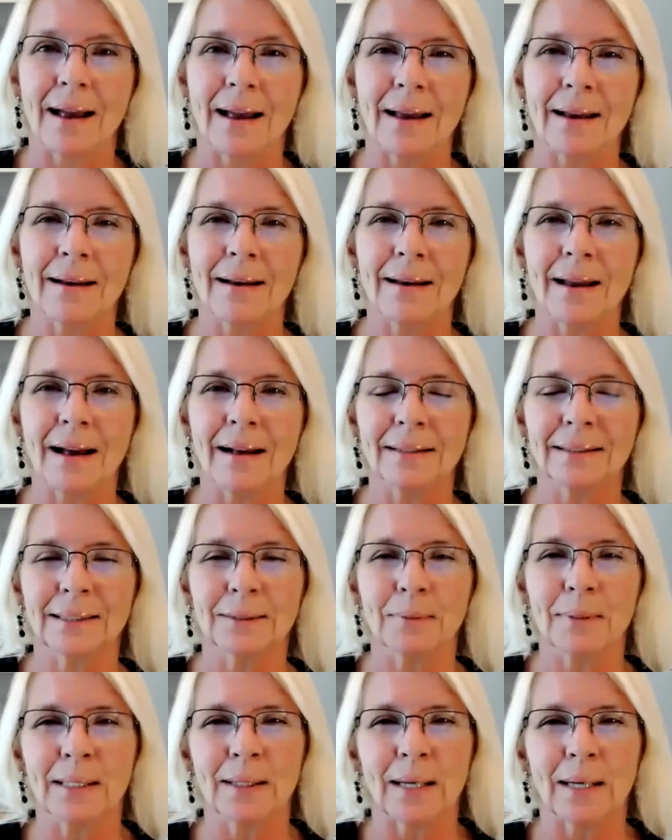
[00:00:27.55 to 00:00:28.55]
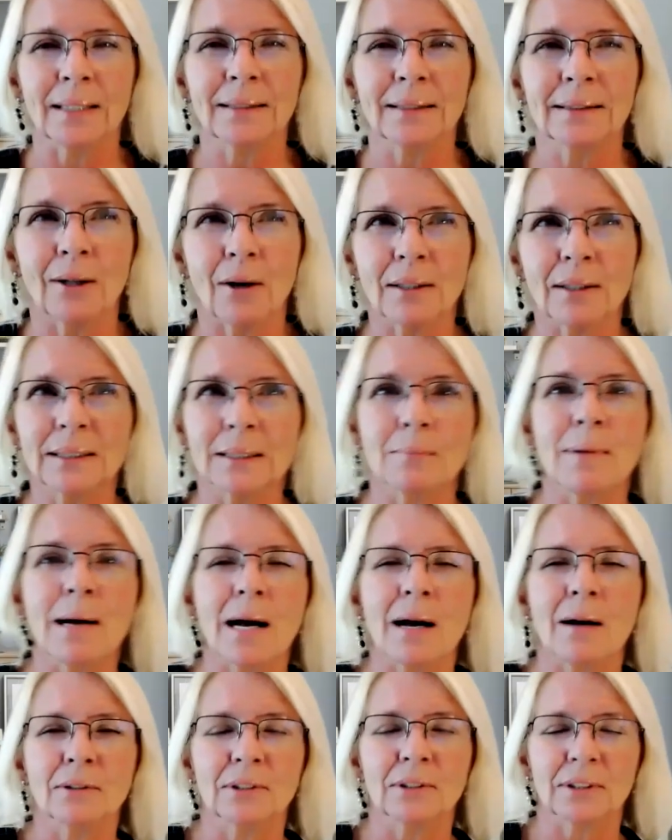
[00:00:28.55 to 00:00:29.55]
And last week I talked
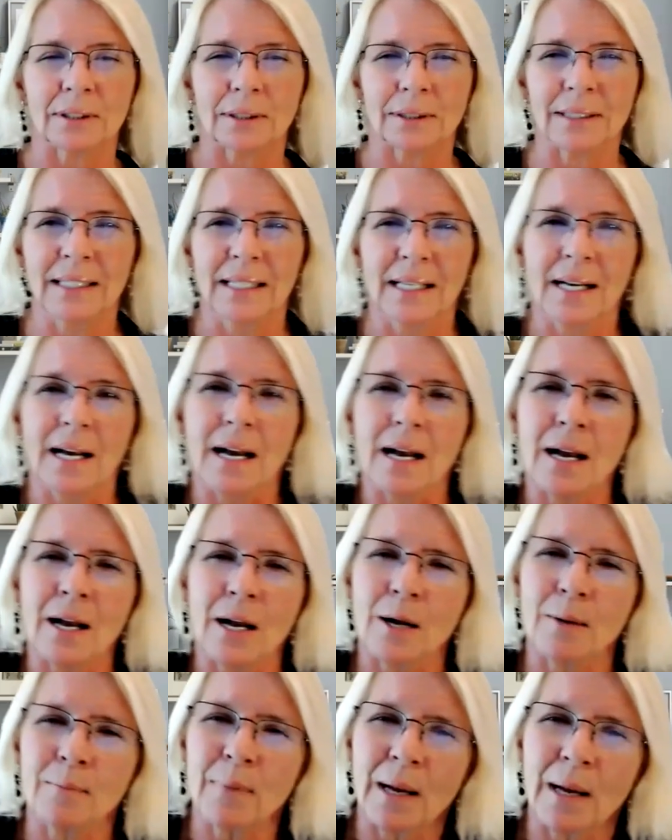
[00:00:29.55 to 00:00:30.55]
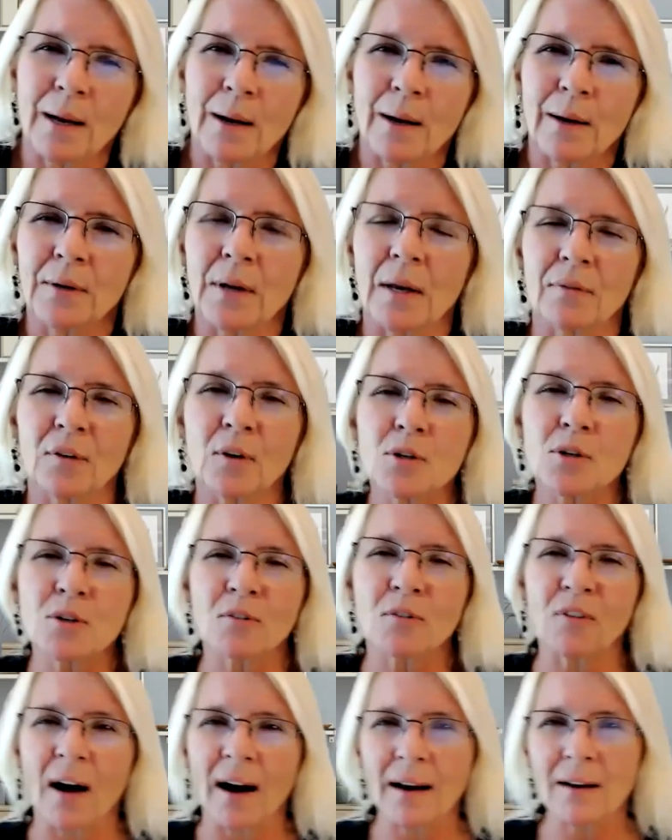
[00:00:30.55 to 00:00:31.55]
about the first
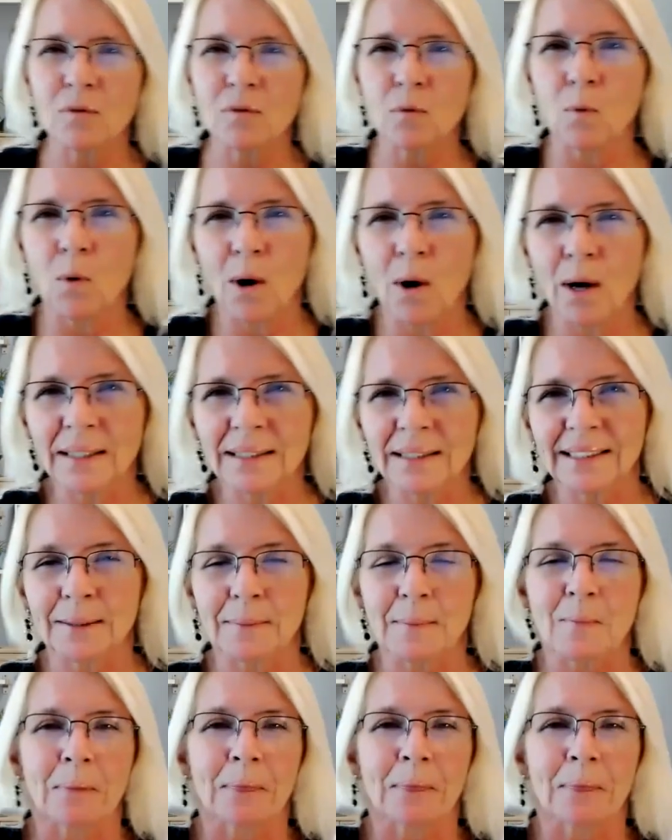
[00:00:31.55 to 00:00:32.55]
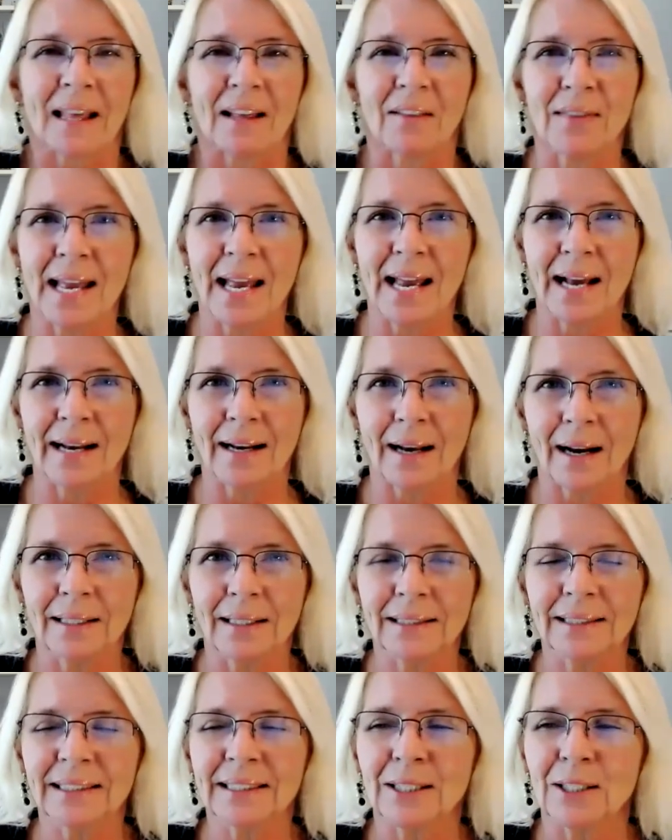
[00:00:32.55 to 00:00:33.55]
five ones that I
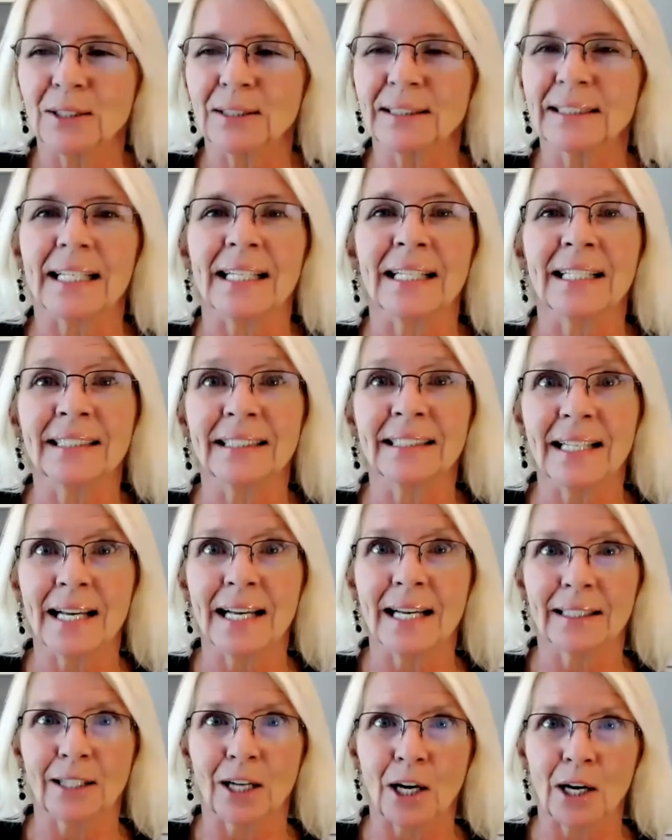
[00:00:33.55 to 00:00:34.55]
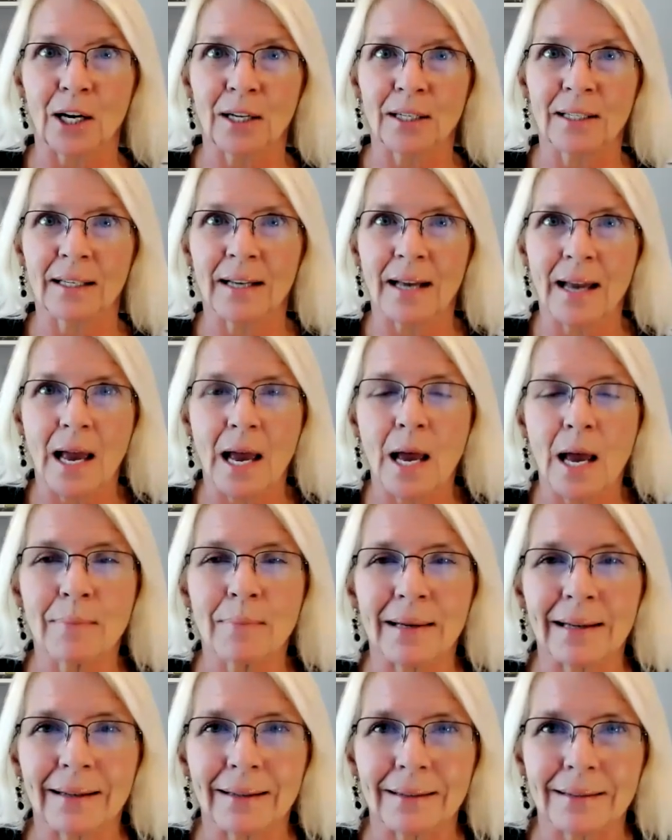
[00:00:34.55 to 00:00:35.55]
discussed, and that are the
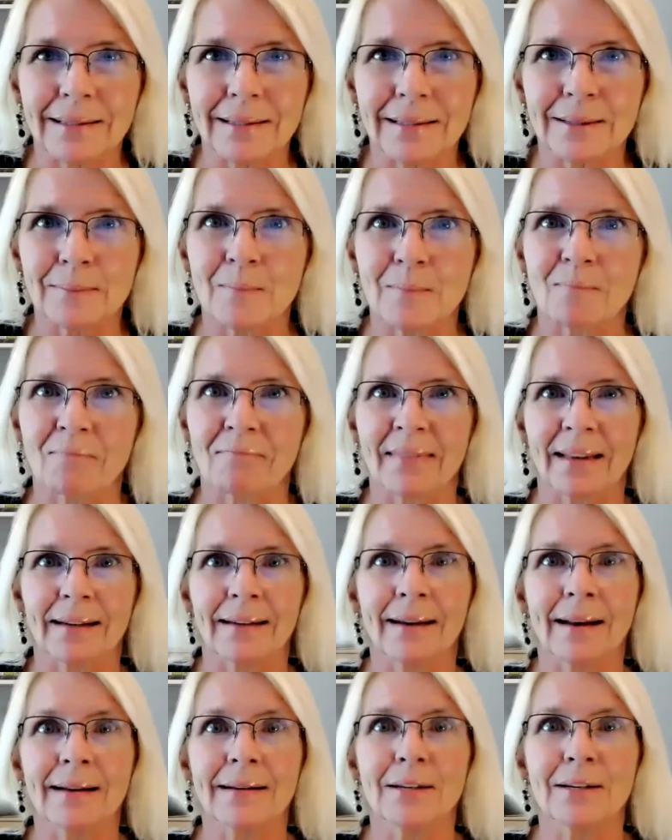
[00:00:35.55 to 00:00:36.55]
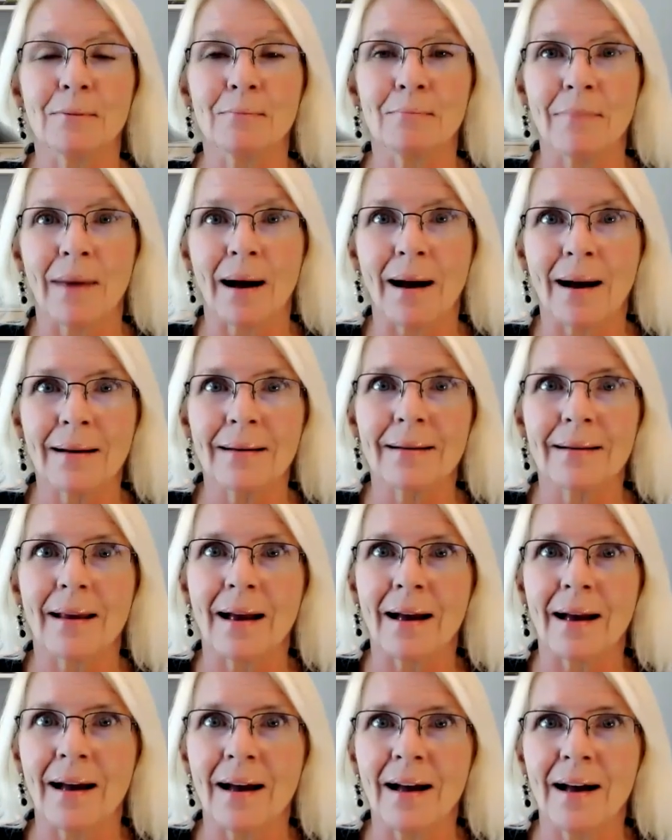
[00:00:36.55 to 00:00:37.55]
habits that you might
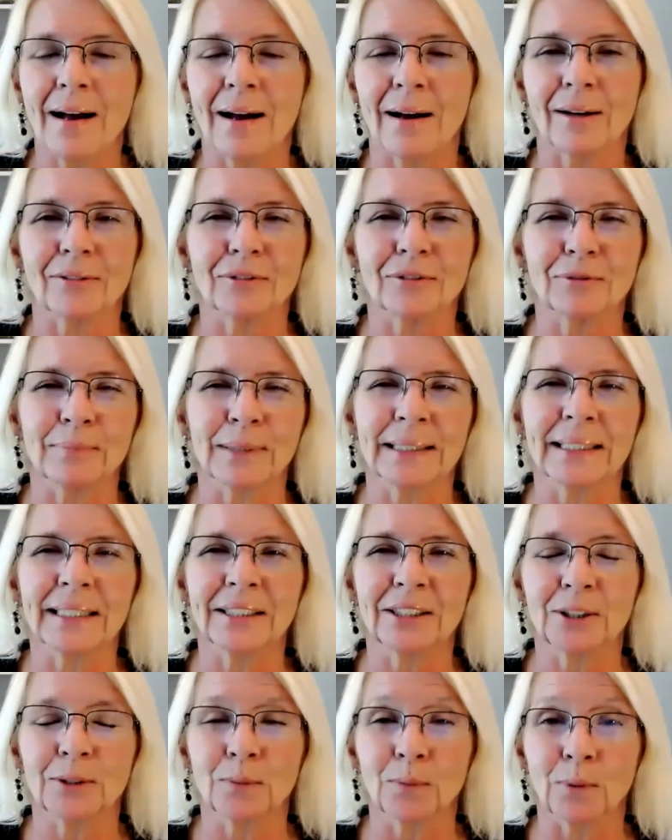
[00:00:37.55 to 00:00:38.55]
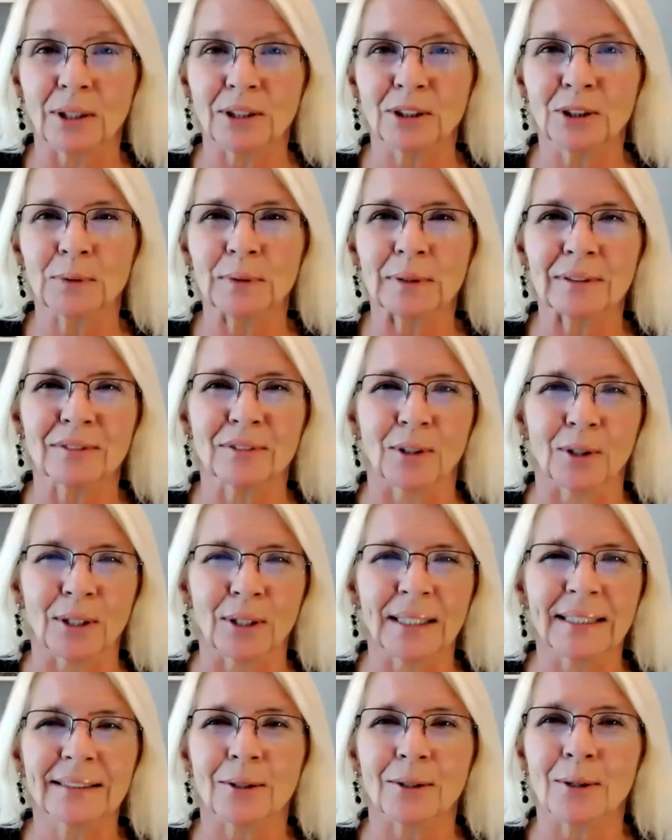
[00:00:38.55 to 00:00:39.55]
have, but that you want to
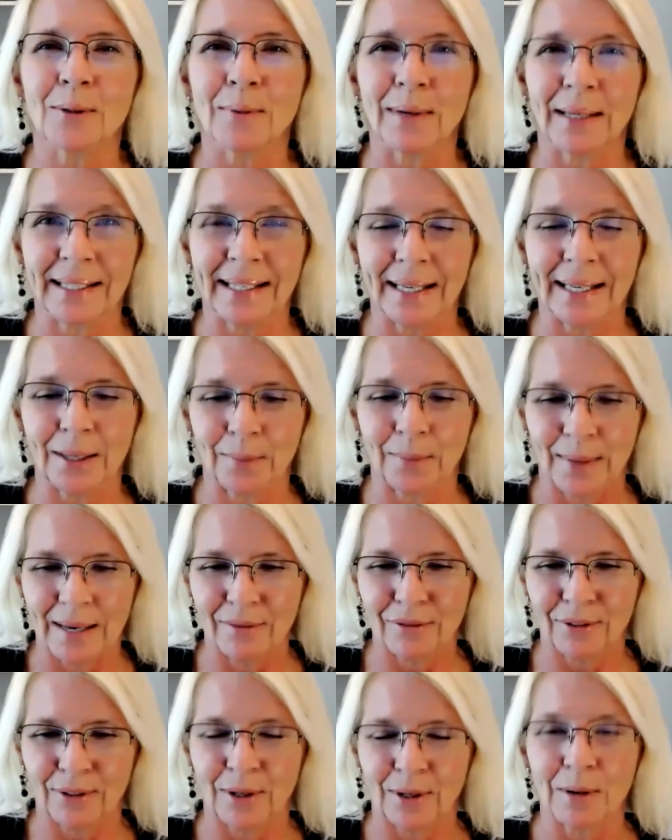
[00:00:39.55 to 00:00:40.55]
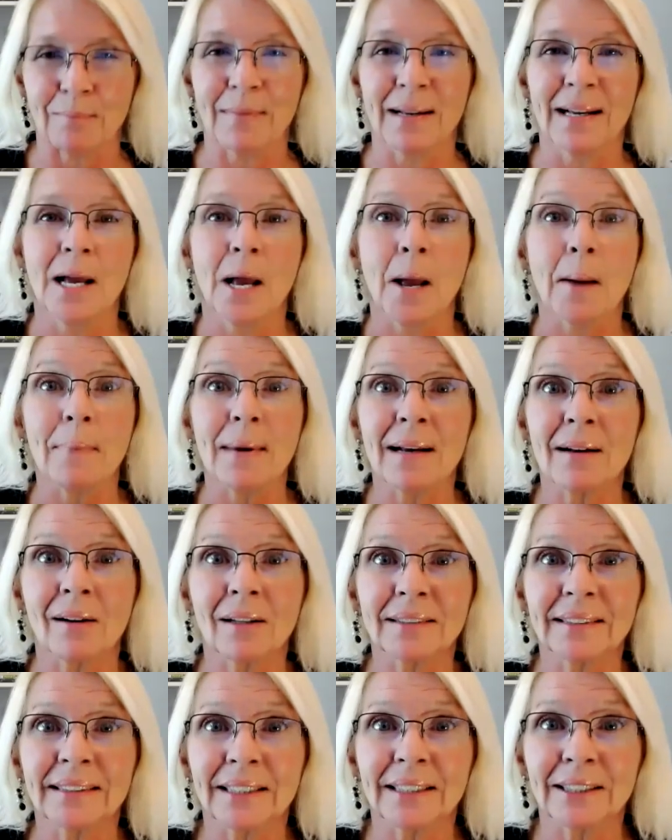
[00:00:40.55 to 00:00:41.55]
avoid or want to get away from
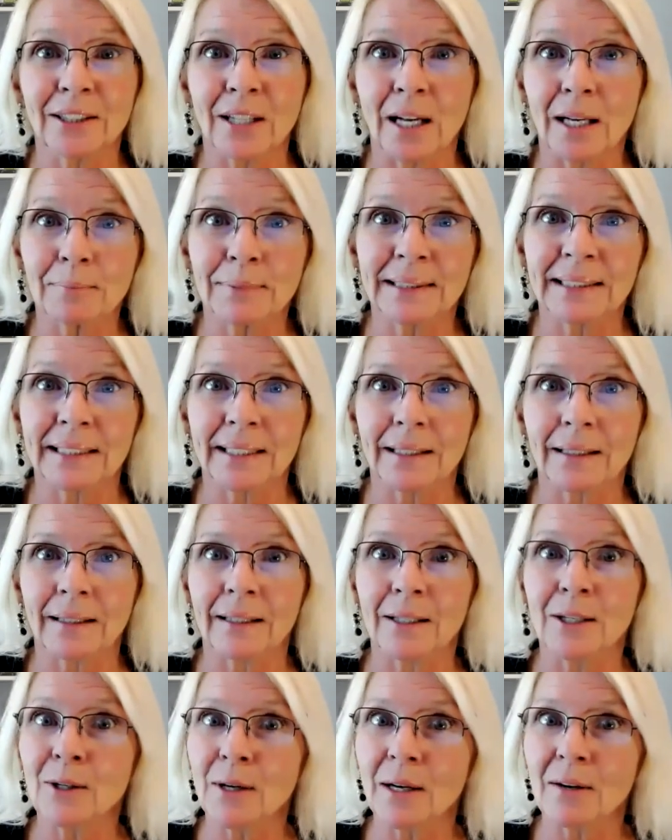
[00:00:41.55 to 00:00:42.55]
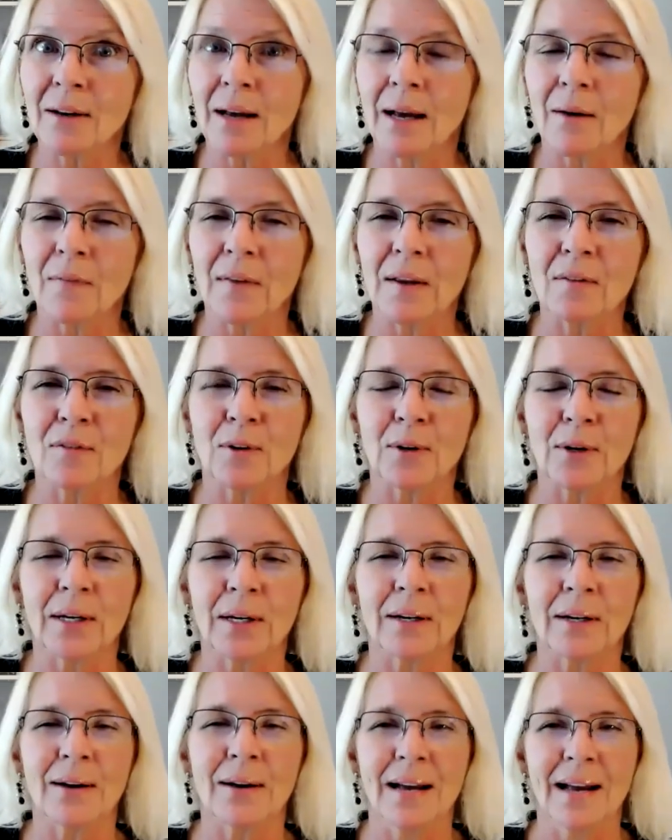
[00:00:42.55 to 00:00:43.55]
because they're not particularly good or healthy for
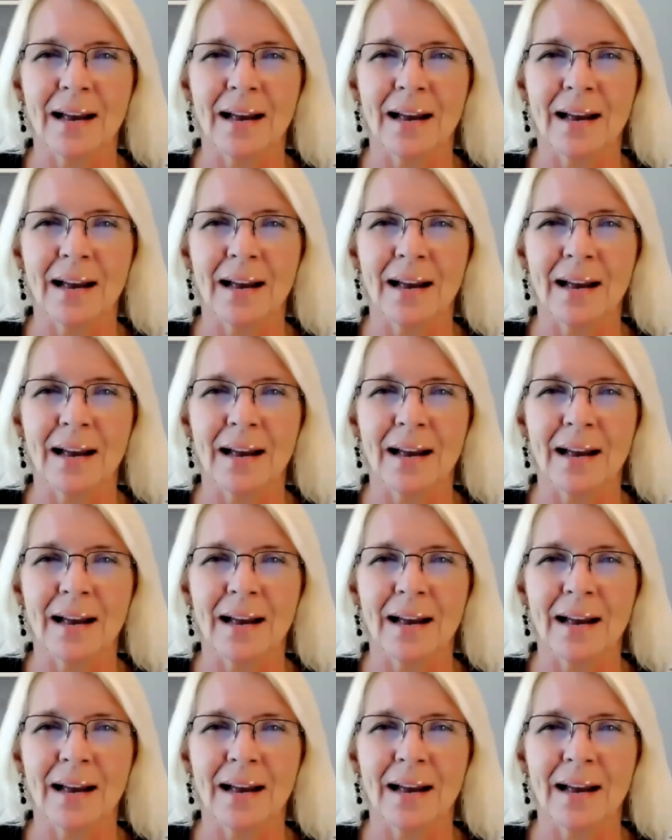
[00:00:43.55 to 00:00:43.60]
you,